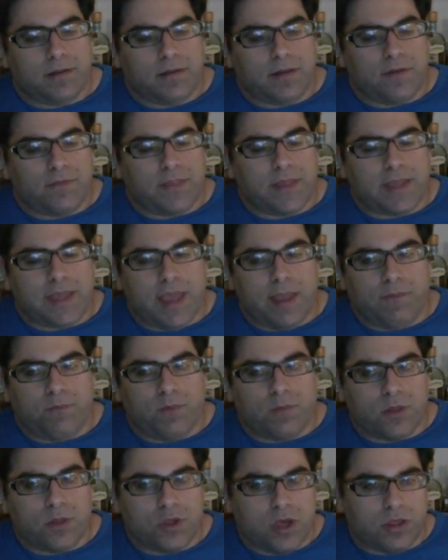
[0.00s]
if they came
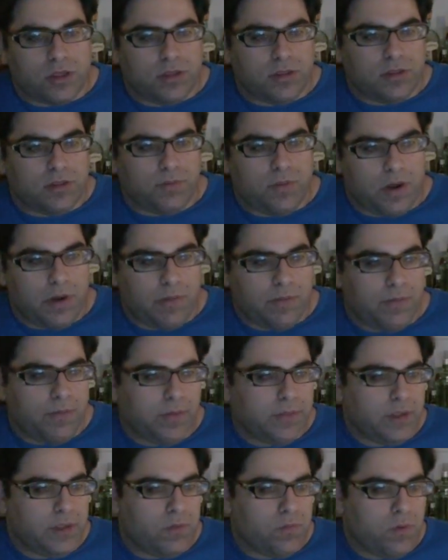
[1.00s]
from the Justice Department,
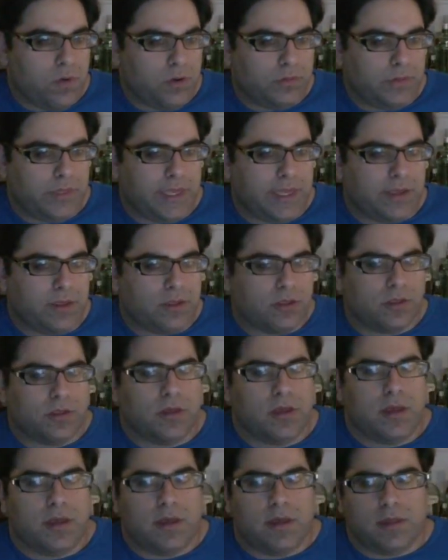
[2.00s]
but there were leaks.
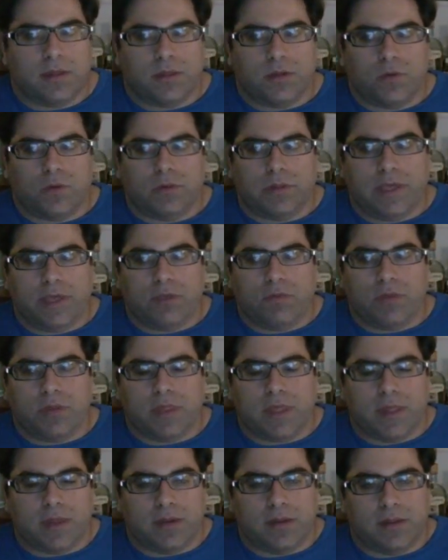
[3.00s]
There were leaks
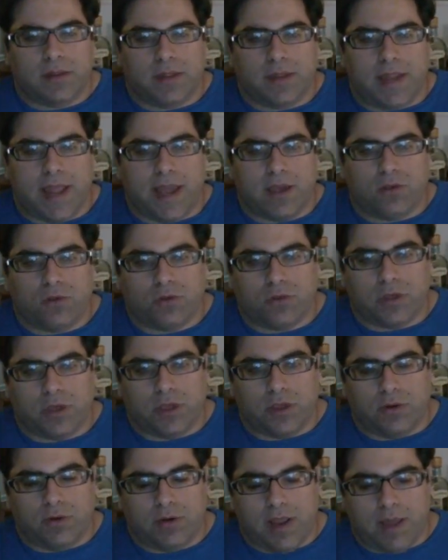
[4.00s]
within the national
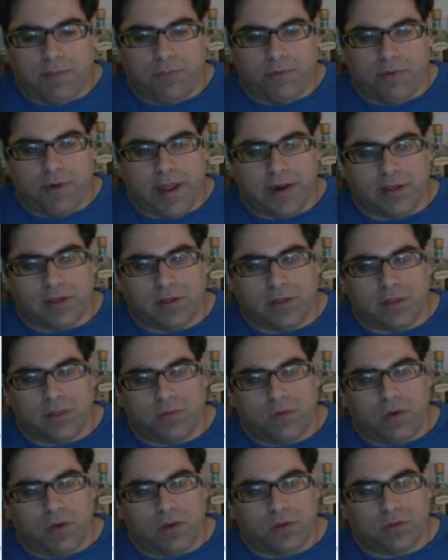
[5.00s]
security apparatus, and
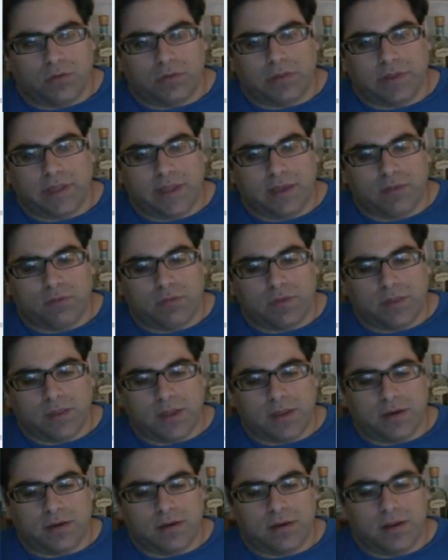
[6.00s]
there were also leaks
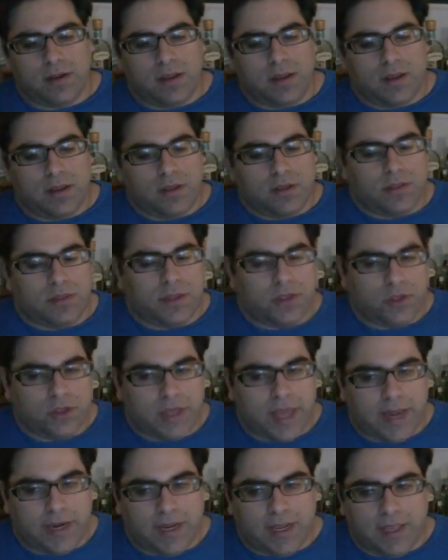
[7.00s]
within the
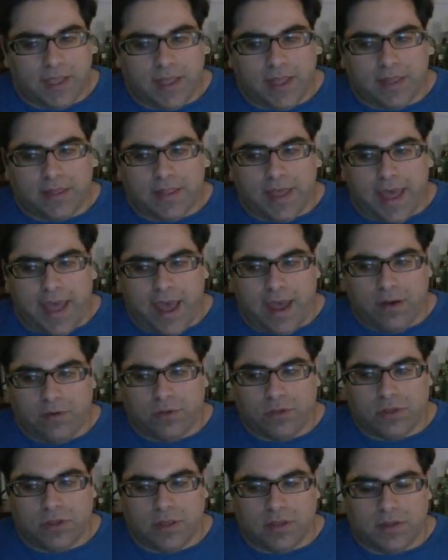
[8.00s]
Senate and the
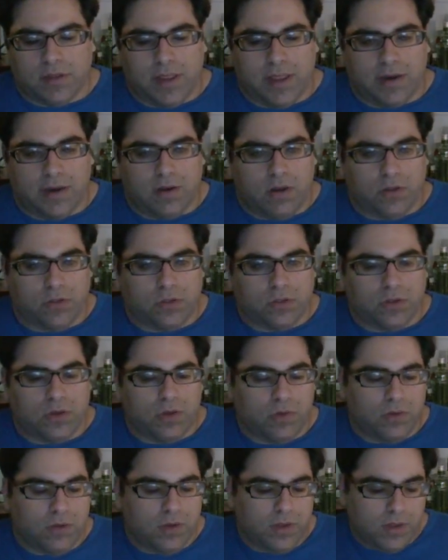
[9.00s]
House, and
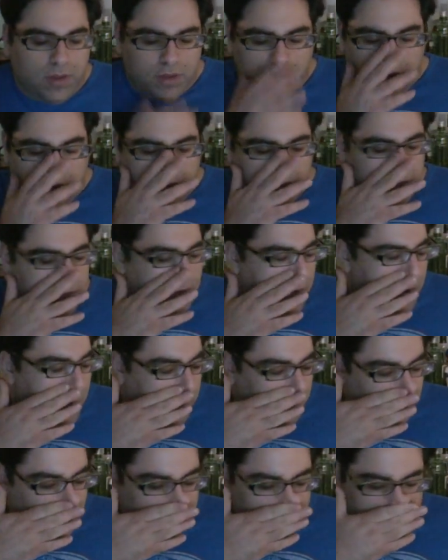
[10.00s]
also,
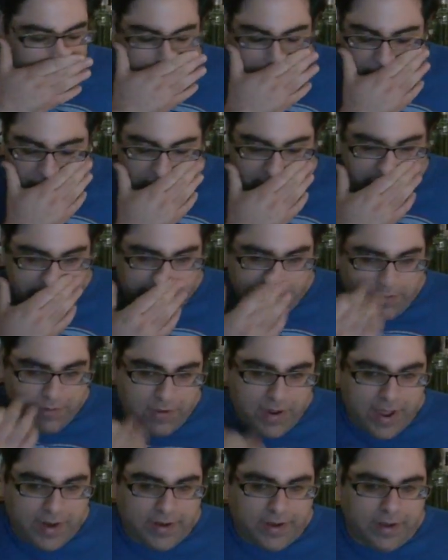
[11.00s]
all over the
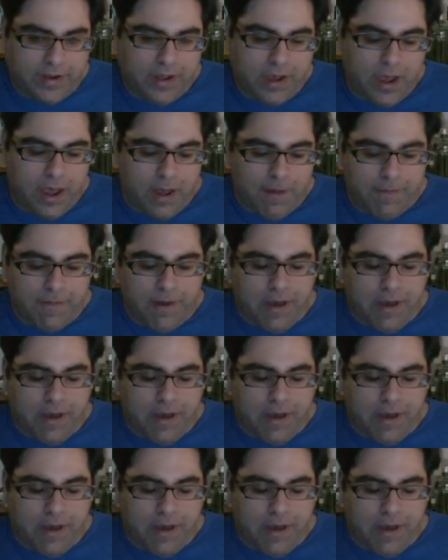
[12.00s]
Democratic, the